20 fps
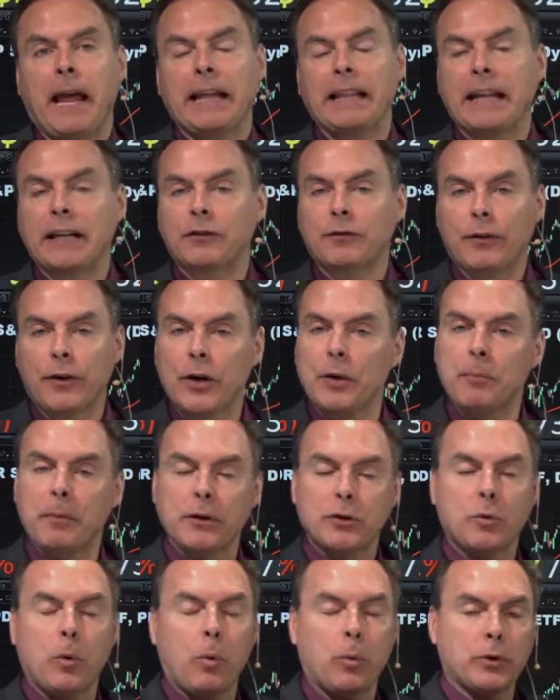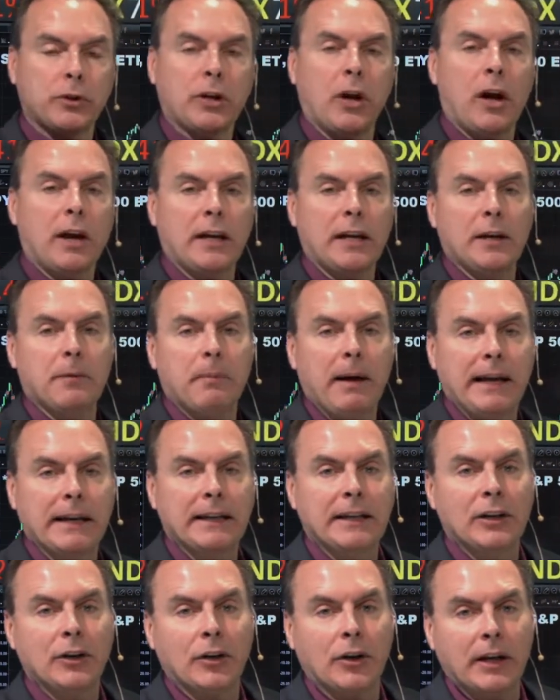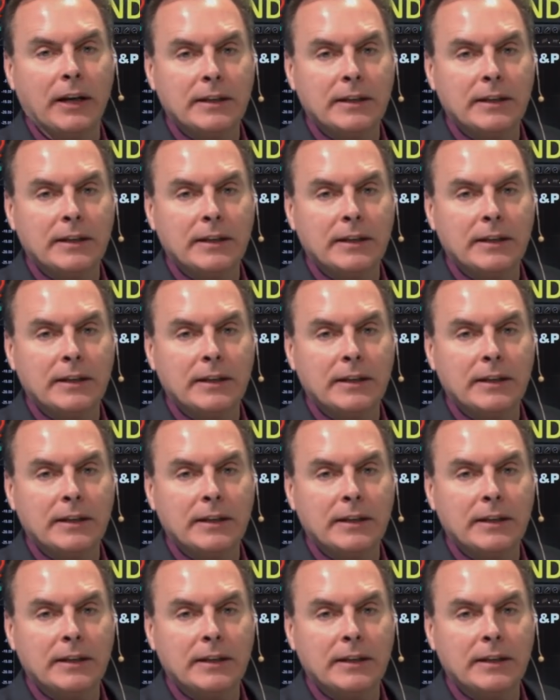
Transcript: And that's very much what we're talking about here,